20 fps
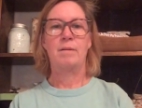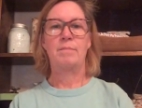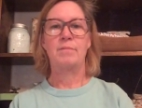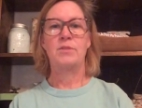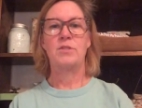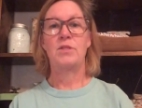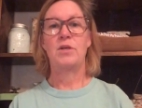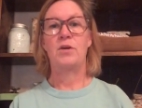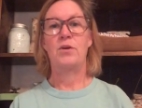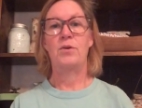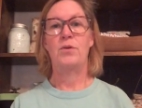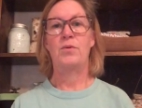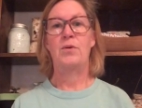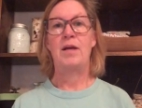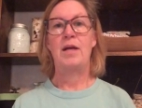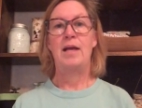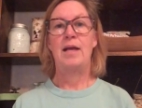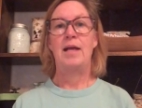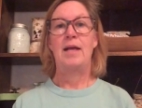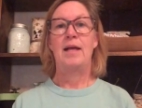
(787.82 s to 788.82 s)
So
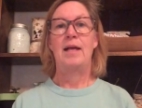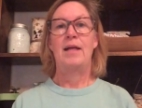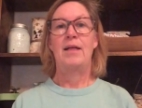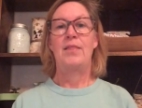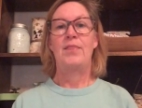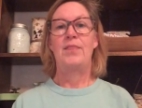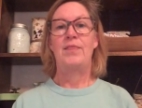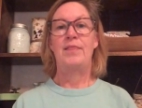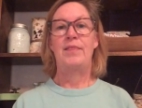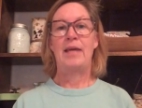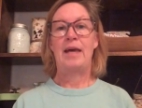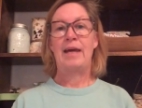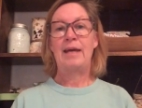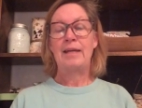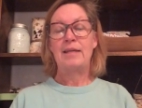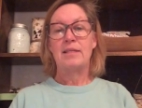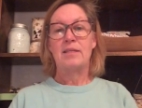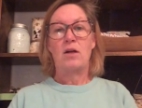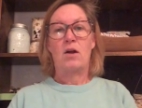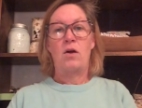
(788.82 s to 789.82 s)

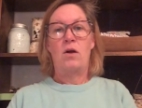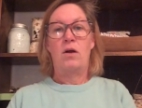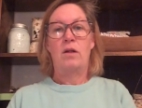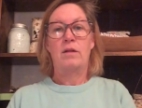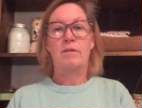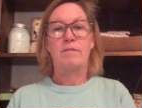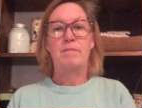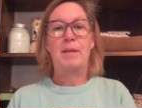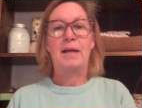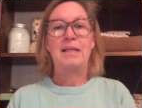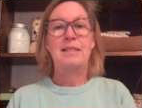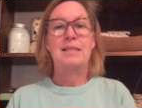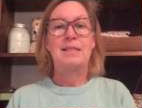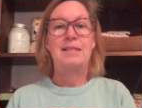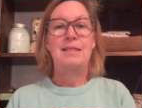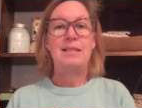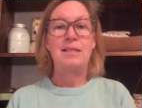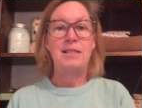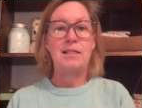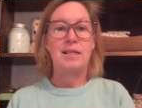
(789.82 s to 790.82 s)
that is all of my
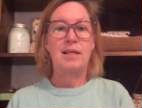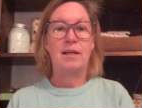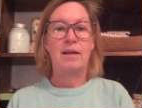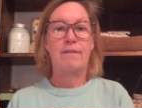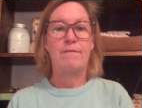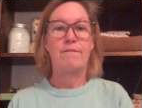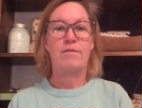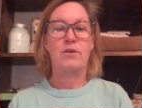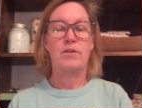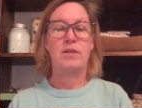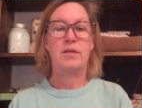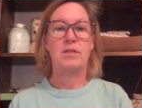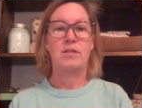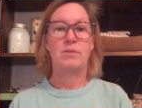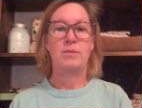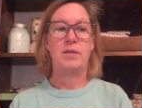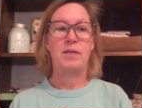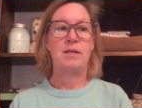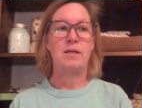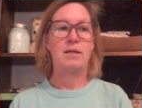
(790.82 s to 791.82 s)
stitching for
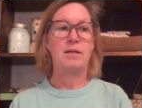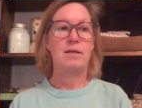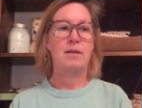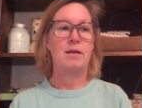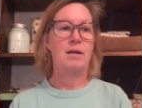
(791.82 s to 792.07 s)
this week.